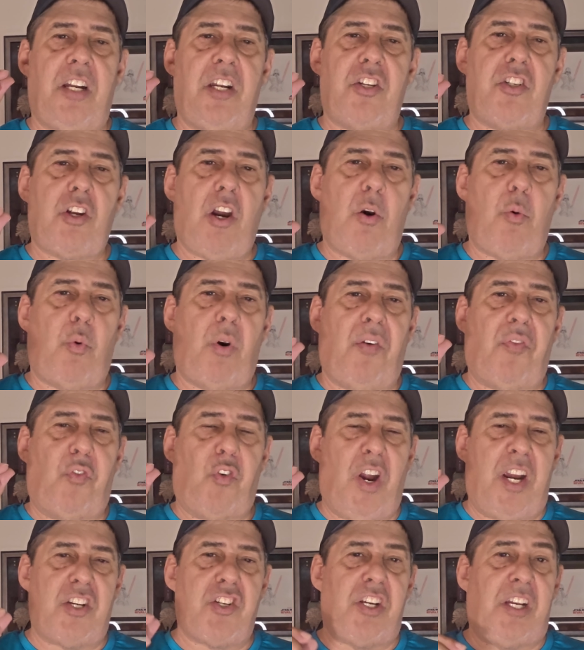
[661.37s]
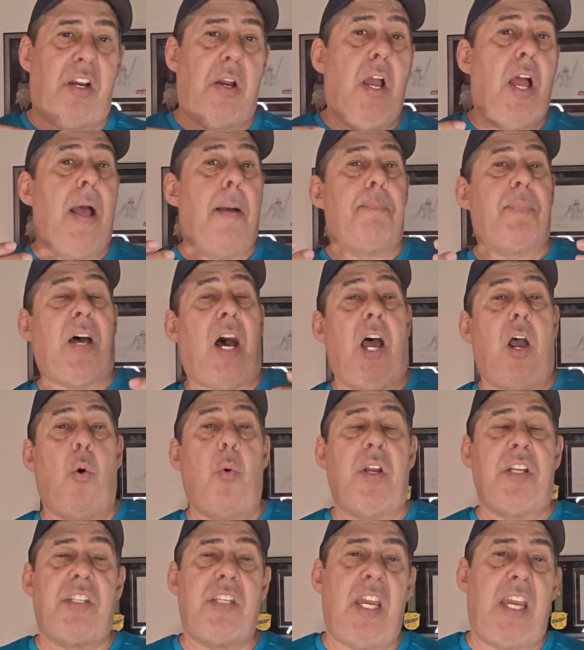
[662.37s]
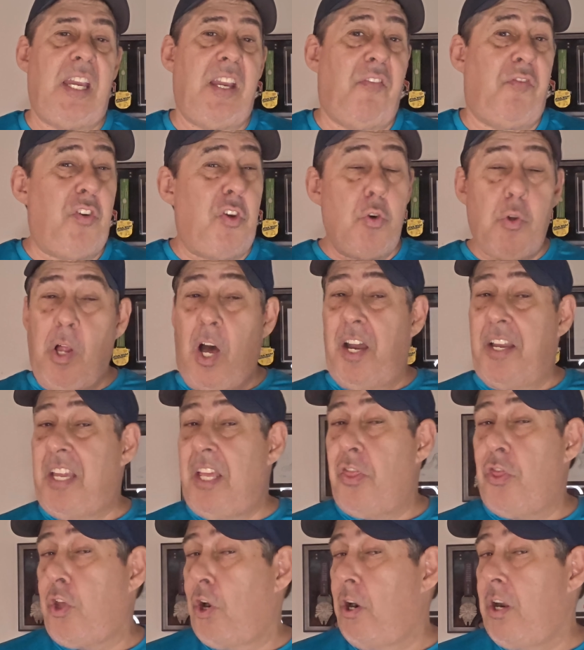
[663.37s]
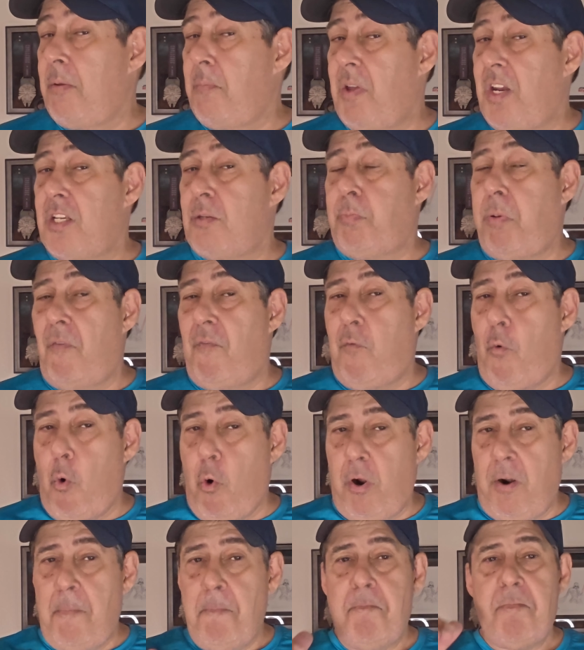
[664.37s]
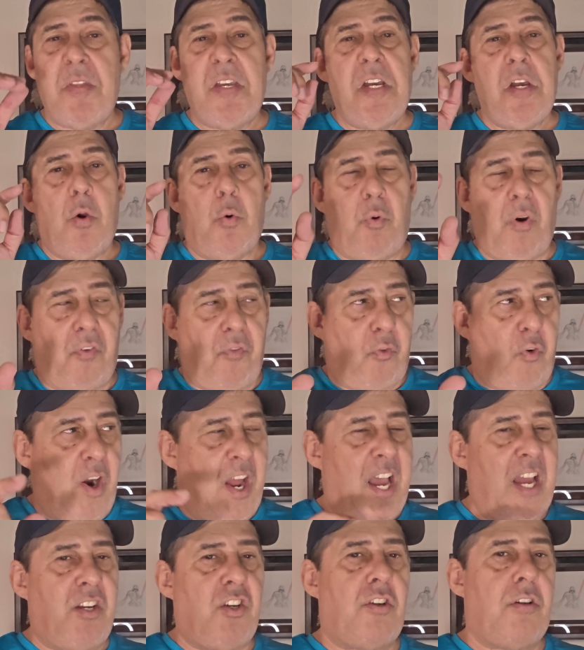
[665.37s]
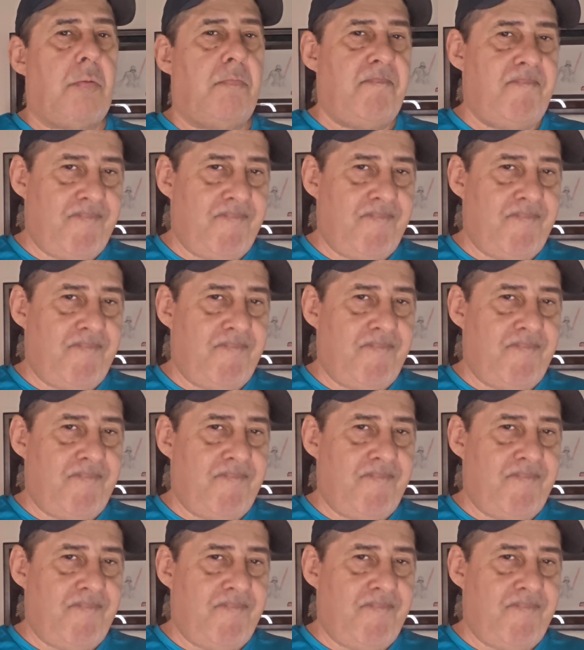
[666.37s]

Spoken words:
to start refreshing. I always say if you log in 30 minutes before, refresh,